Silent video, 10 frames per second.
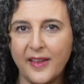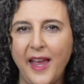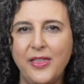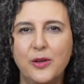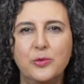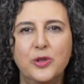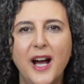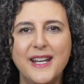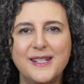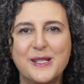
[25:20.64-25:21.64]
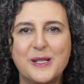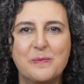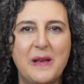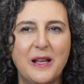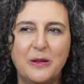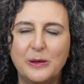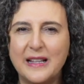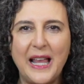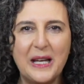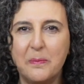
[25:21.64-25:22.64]
And the rind smells
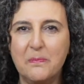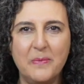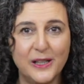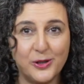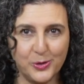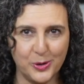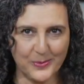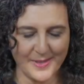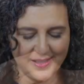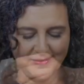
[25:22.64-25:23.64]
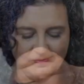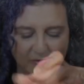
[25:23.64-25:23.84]
like mushrooms.